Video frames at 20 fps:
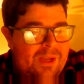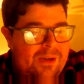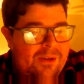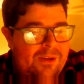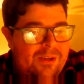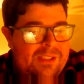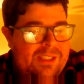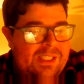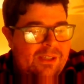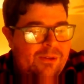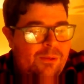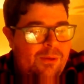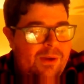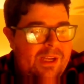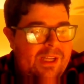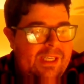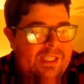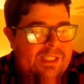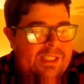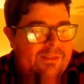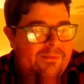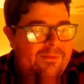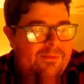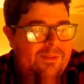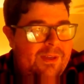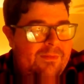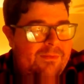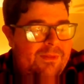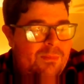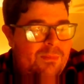nooks and crannies of
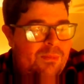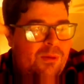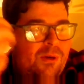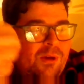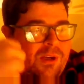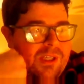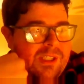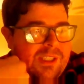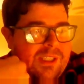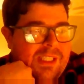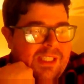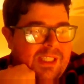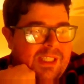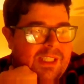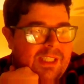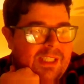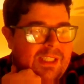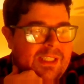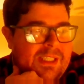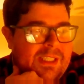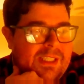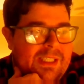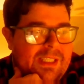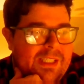of the Bronx uh,